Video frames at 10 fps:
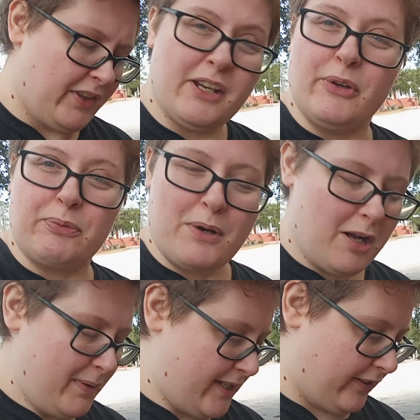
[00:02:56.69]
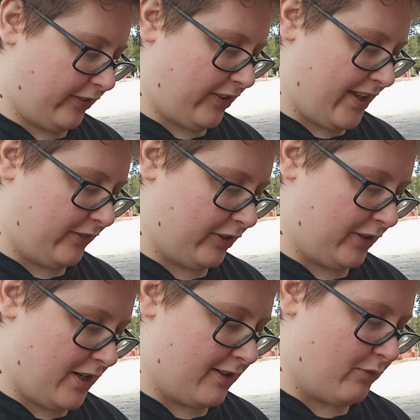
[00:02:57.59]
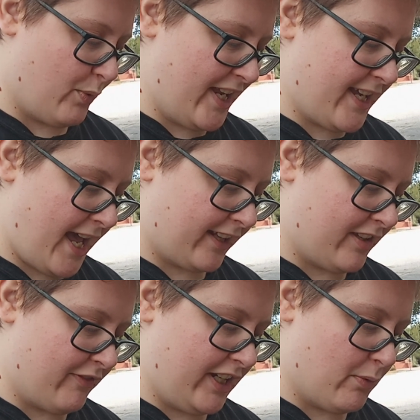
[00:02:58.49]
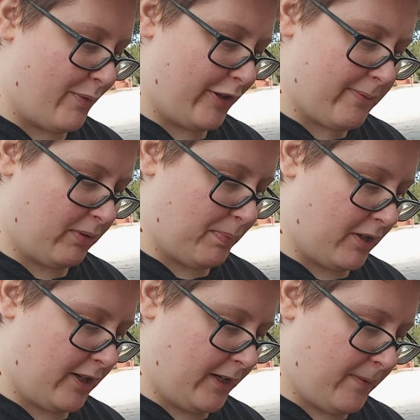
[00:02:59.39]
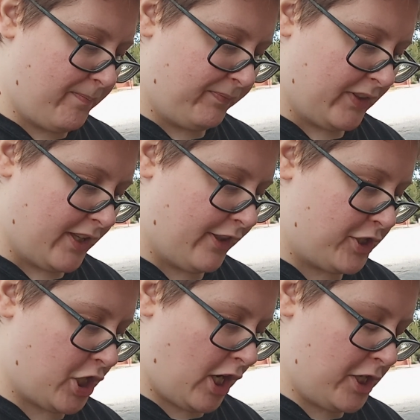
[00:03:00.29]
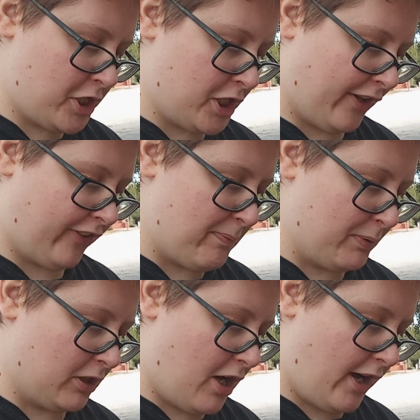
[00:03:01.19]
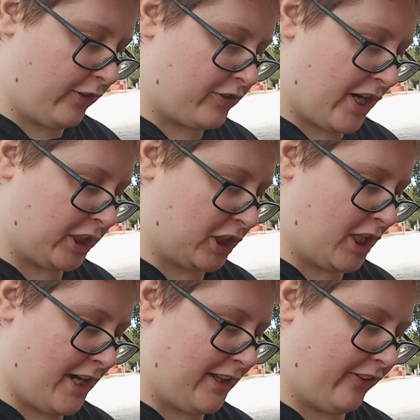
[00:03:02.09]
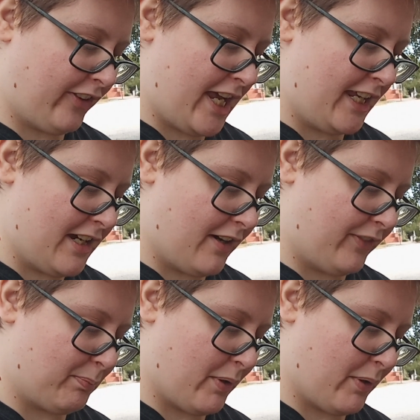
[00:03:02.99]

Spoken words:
It was probably a center of Whig activity in Williamsburg. The church, a simple log structure on the site of the